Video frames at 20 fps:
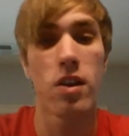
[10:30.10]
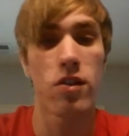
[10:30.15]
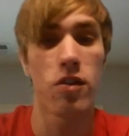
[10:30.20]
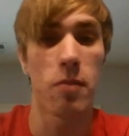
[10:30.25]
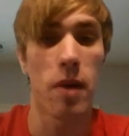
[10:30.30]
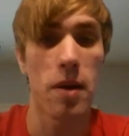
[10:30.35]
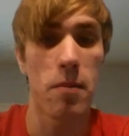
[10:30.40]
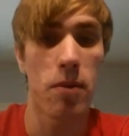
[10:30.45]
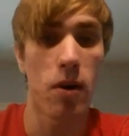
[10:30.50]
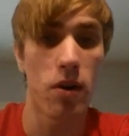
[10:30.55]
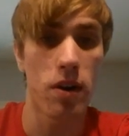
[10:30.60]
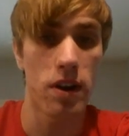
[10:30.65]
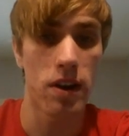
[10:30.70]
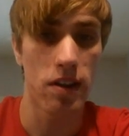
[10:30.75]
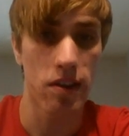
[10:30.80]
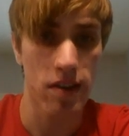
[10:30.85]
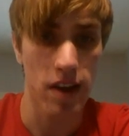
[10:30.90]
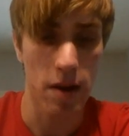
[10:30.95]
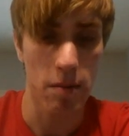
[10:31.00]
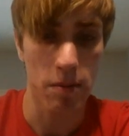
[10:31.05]
So my opponent
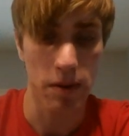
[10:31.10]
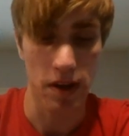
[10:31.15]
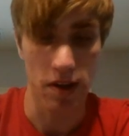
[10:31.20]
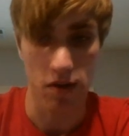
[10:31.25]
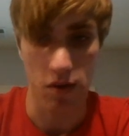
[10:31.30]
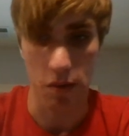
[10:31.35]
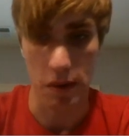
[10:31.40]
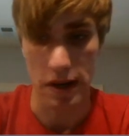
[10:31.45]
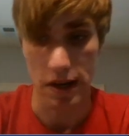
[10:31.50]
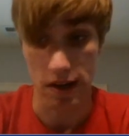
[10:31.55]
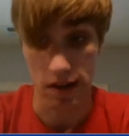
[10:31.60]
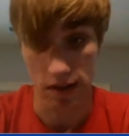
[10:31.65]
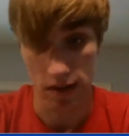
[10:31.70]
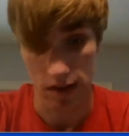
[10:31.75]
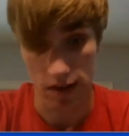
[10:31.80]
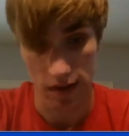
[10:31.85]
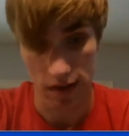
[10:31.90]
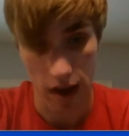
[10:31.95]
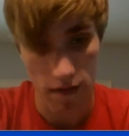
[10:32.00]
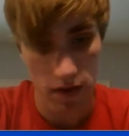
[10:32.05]
instead plays queen to
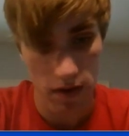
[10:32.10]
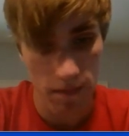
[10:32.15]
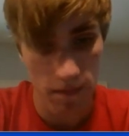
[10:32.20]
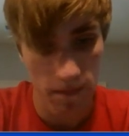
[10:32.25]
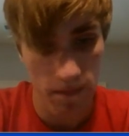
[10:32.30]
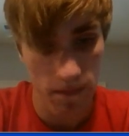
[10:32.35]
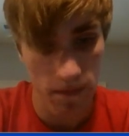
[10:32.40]
c7,